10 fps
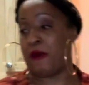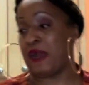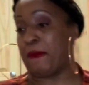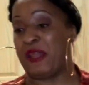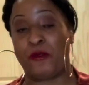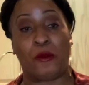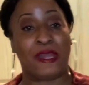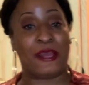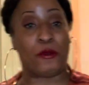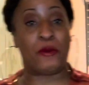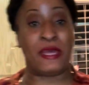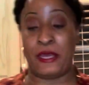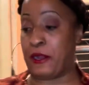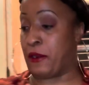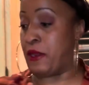I got my little ladle
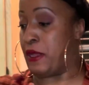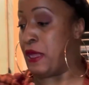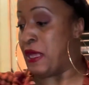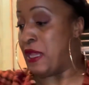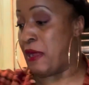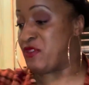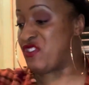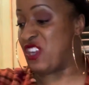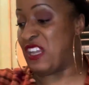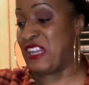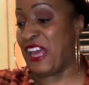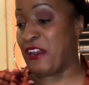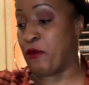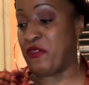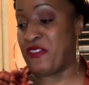here. I'm just gonna
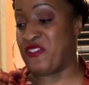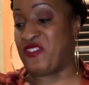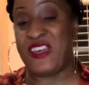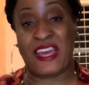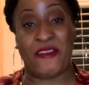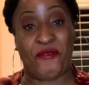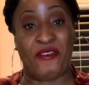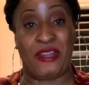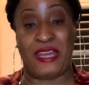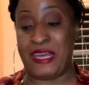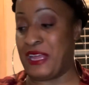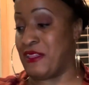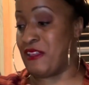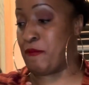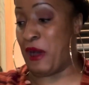ladle this thick filling in
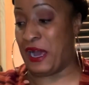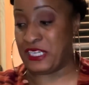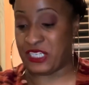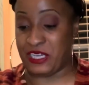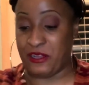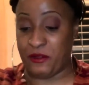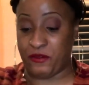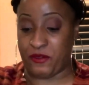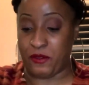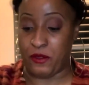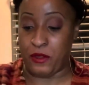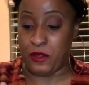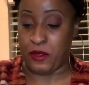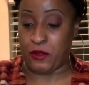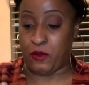these pie shells.
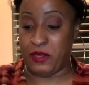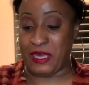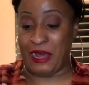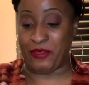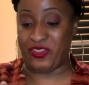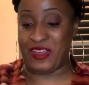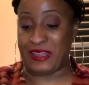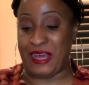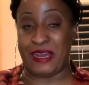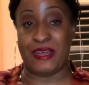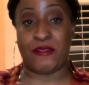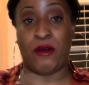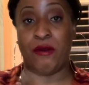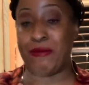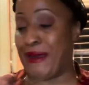Look how thick that is.
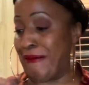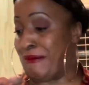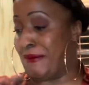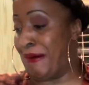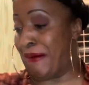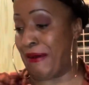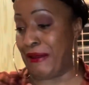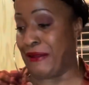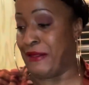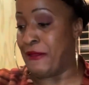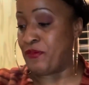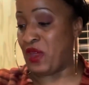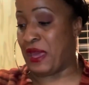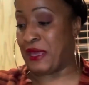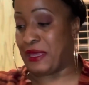Oh my God.
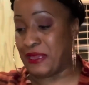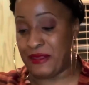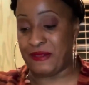Like, this